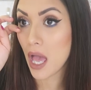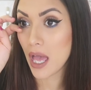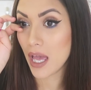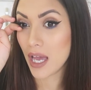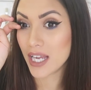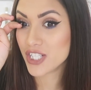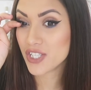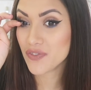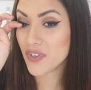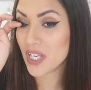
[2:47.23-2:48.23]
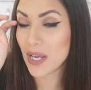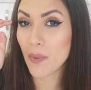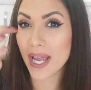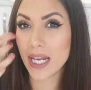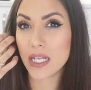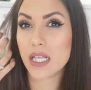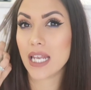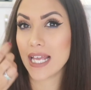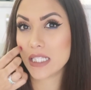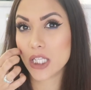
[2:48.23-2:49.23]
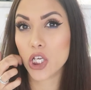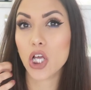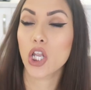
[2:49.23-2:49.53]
I just feel like white lights look